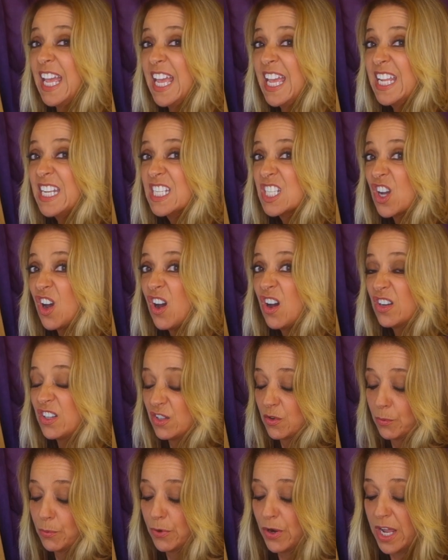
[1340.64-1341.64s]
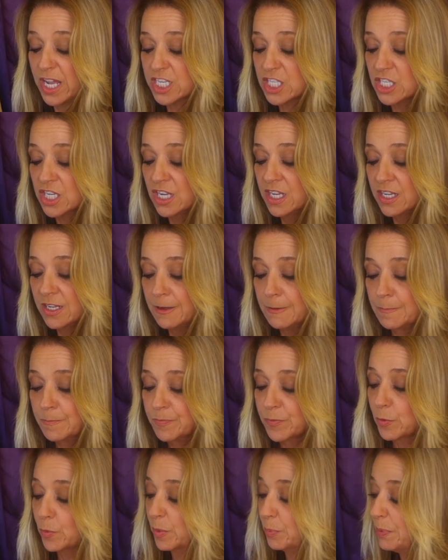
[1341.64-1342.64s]
end on your brush
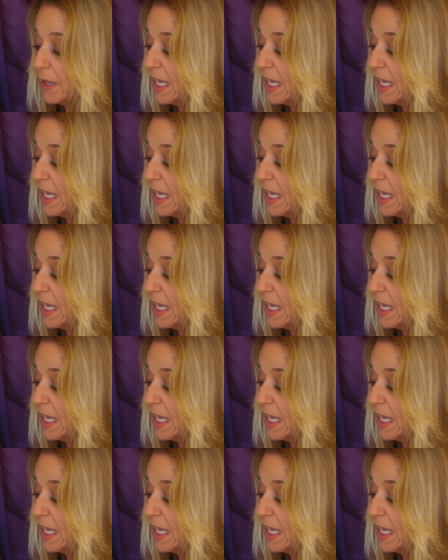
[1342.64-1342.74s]
with